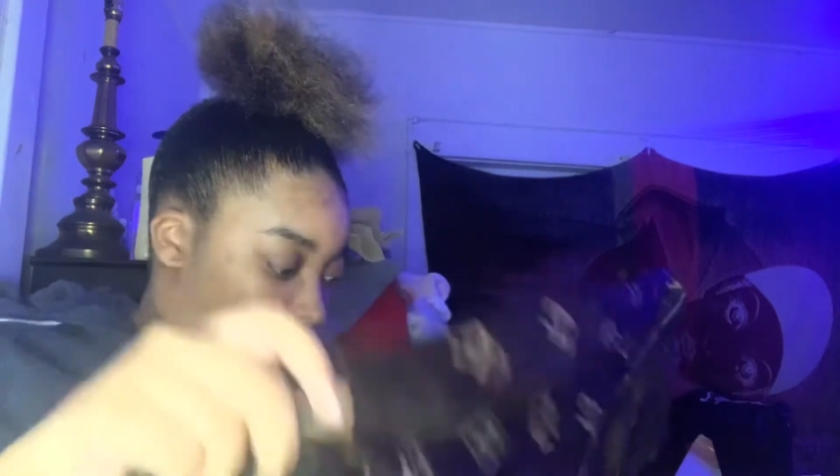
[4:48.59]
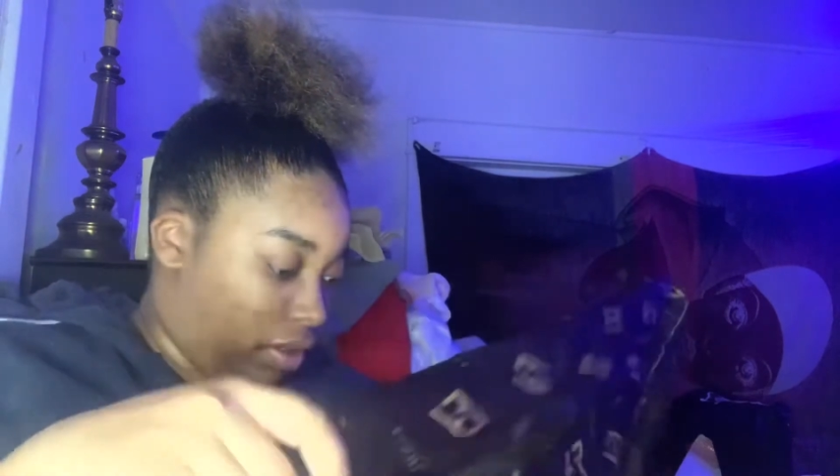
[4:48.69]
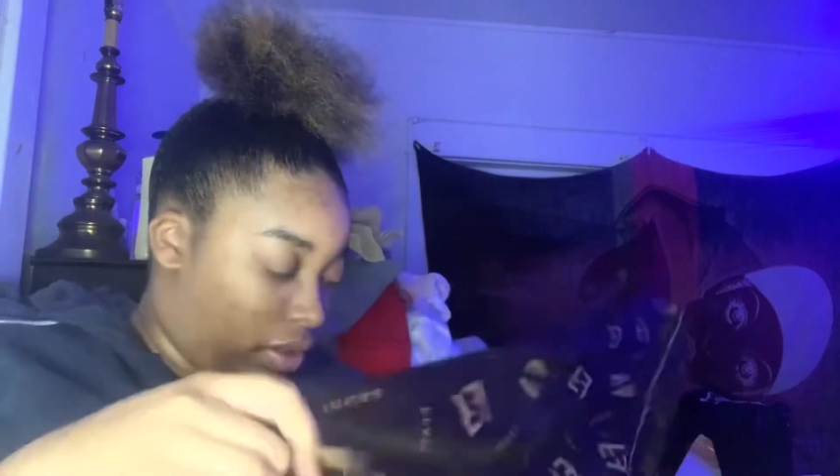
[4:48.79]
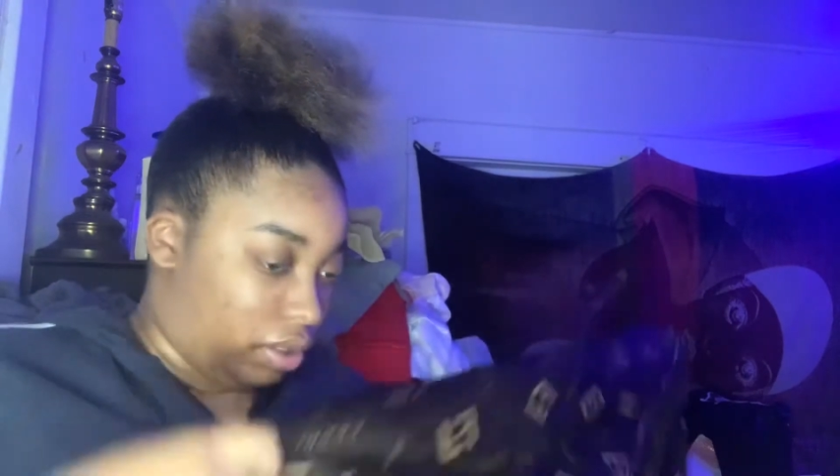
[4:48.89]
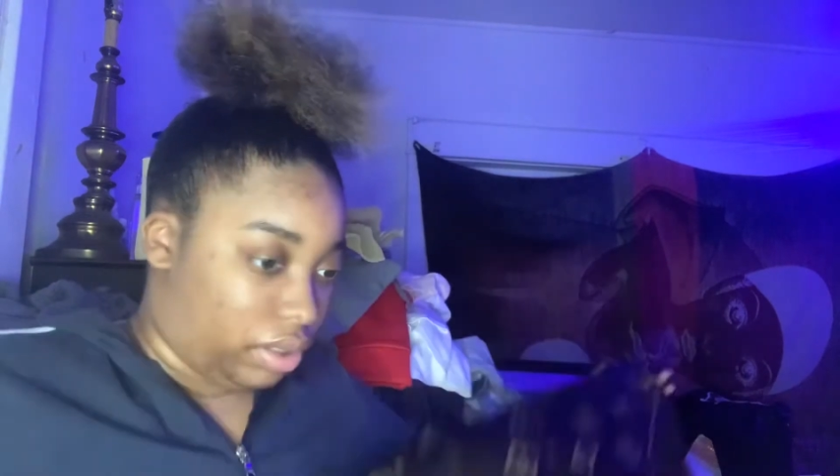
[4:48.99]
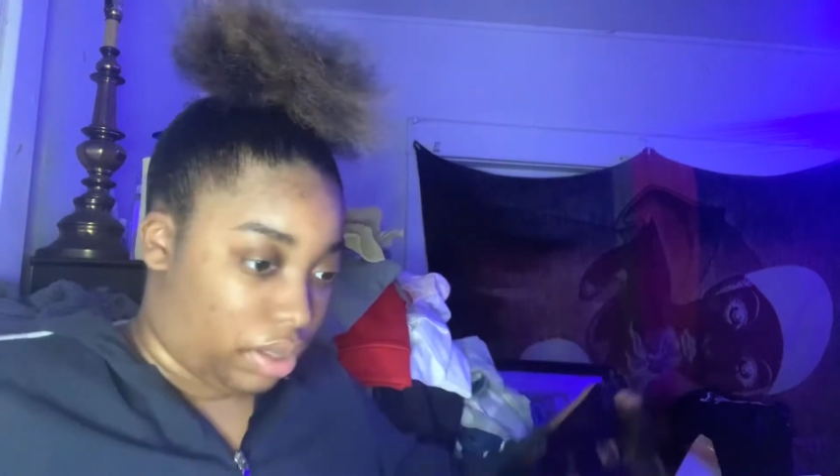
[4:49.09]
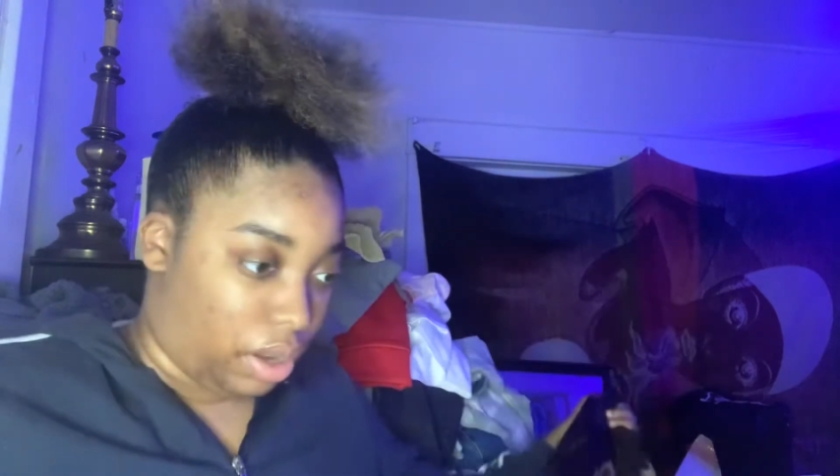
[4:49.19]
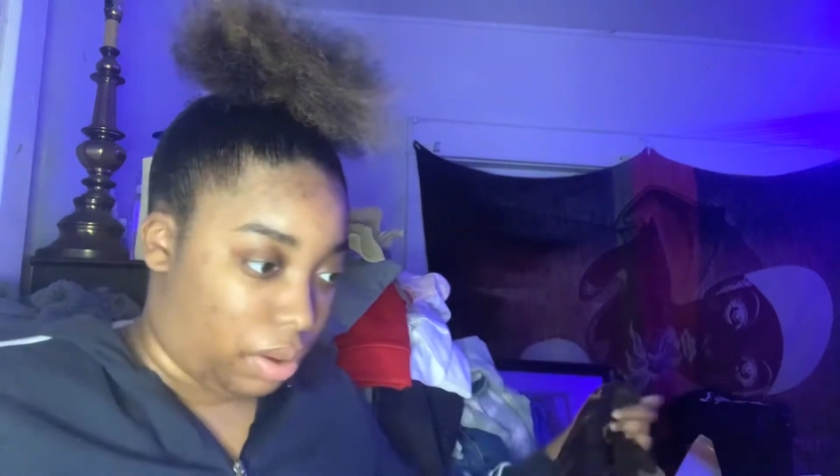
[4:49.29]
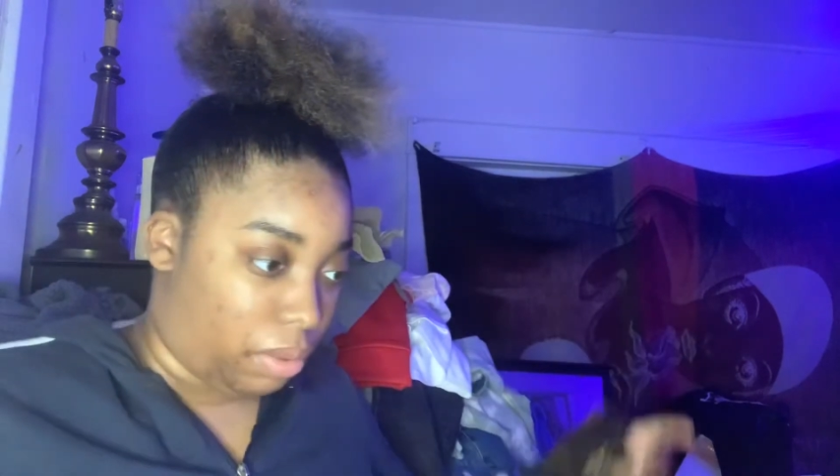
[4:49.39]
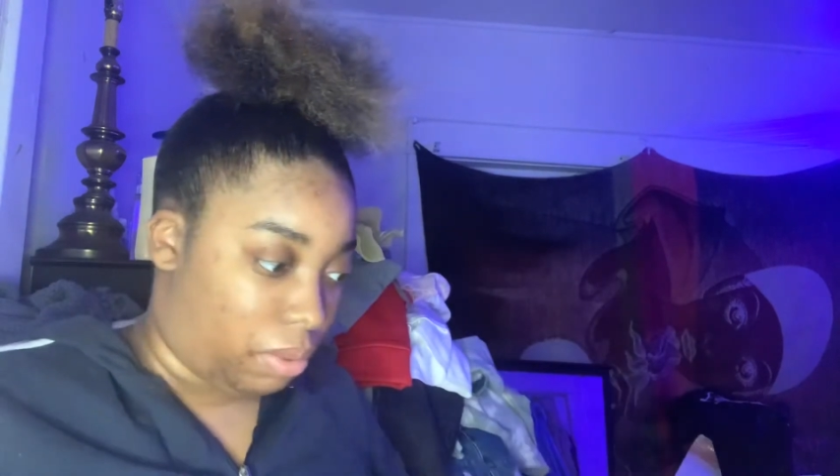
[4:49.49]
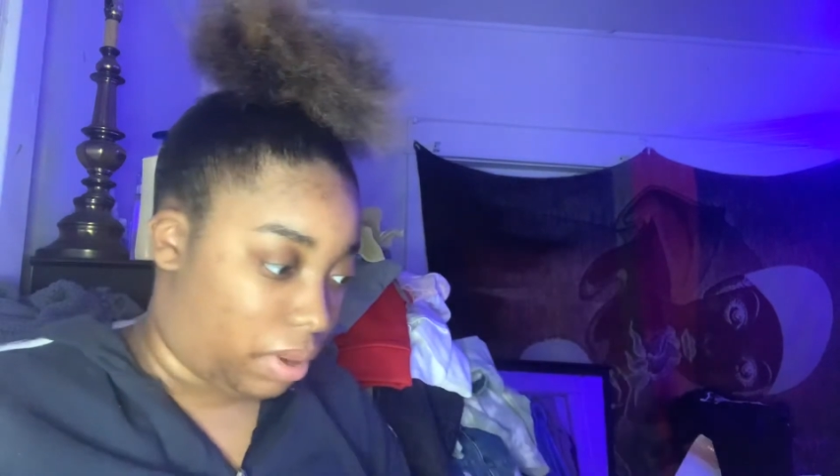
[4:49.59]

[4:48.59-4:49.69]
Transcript: So